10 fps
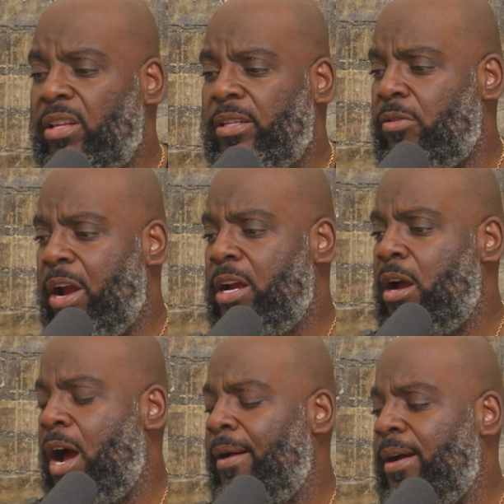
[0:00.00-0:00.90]
Everything's great.
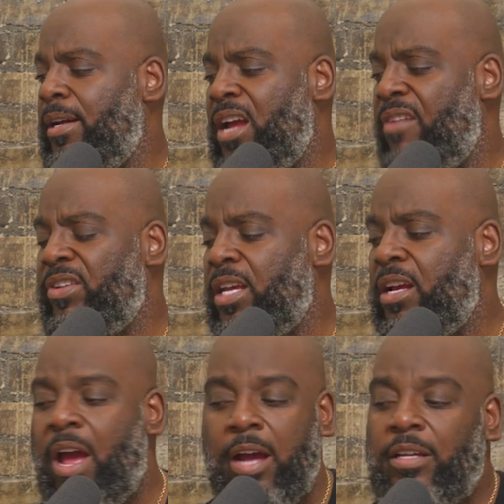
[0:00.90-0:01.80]
Uh,
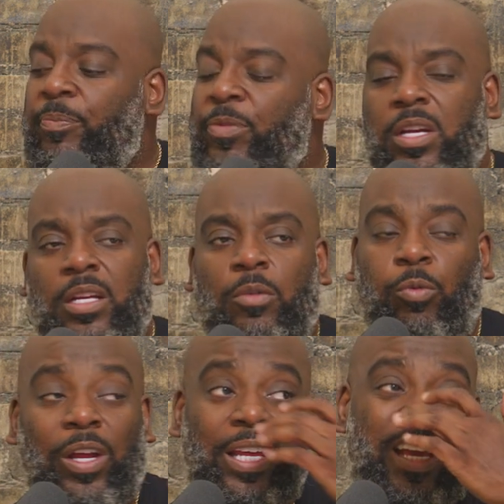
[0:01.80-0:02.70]
everything.
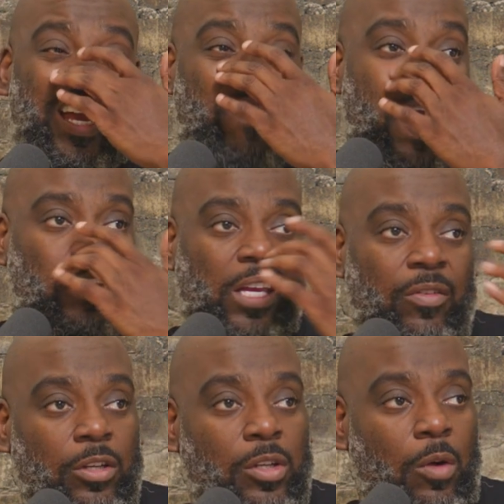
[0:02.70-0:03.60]
Really, if I had to
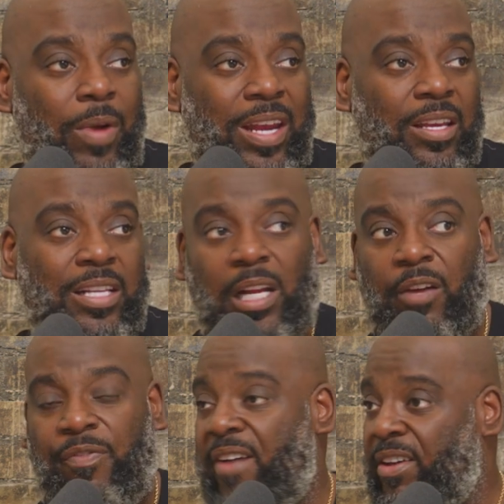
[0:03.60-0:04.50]
give it a, a, rating, it's
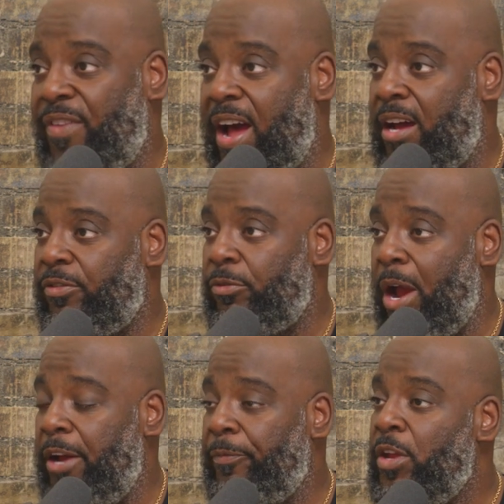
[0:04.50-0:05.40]
like a five out of five,
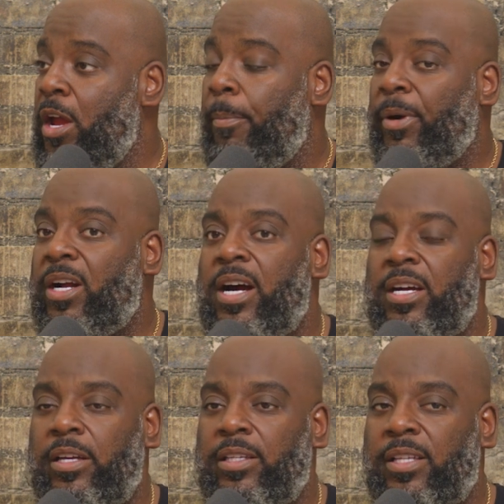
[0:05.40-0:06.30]
right?
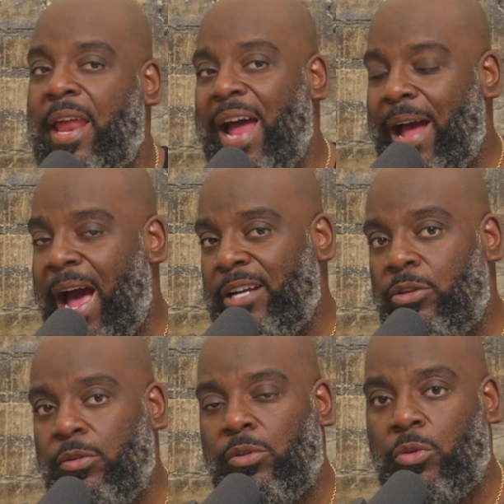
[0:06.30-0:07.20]
Because and I, I
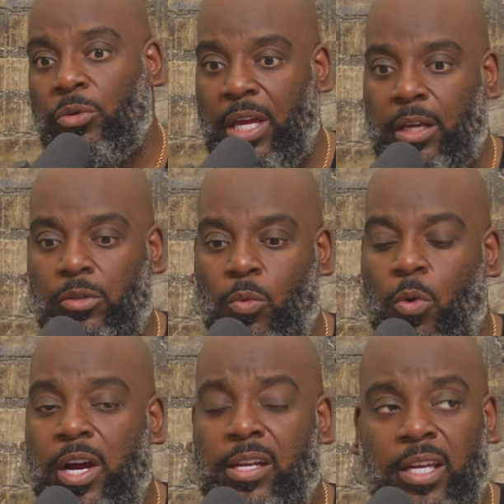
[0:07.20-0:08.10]
do two things.
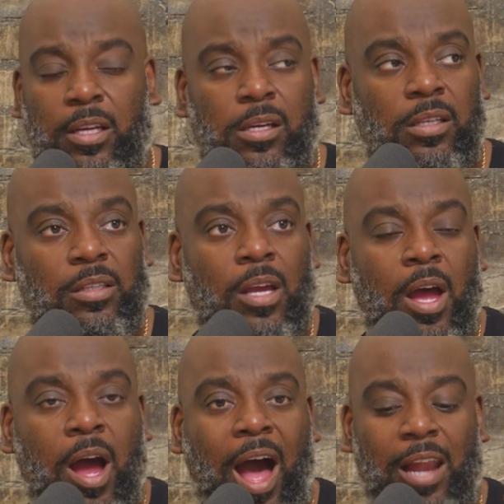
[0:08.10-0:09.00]
One is
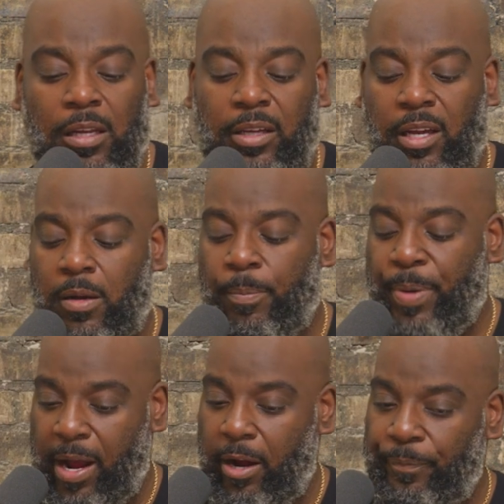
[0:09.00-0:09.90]
I look and
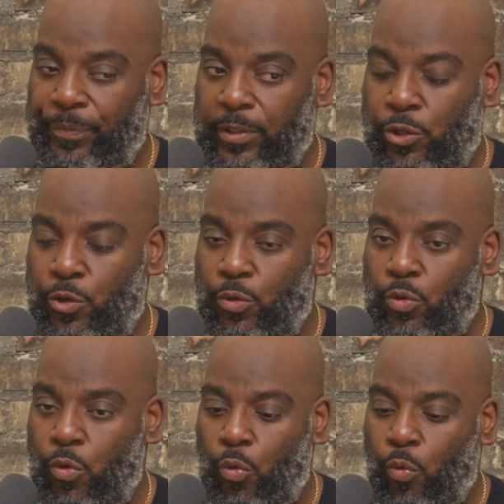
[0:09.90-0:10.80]
compare
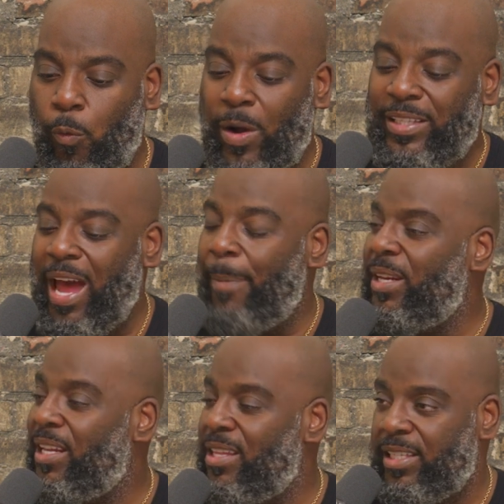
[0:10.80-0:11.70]
to what's
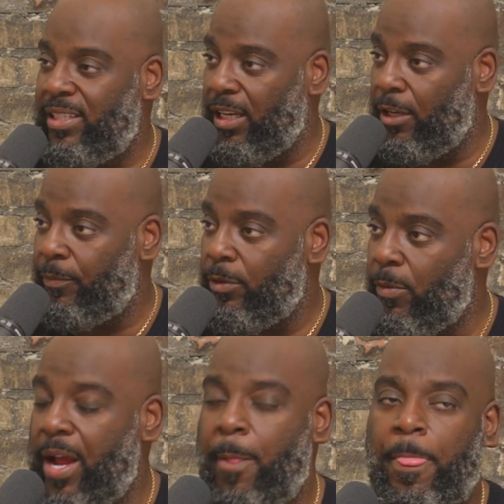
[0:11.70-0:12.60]
happening in the city,
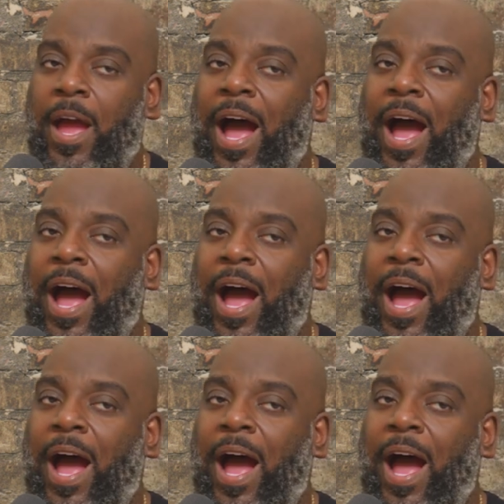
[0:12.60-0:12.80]
mm-hmm. right?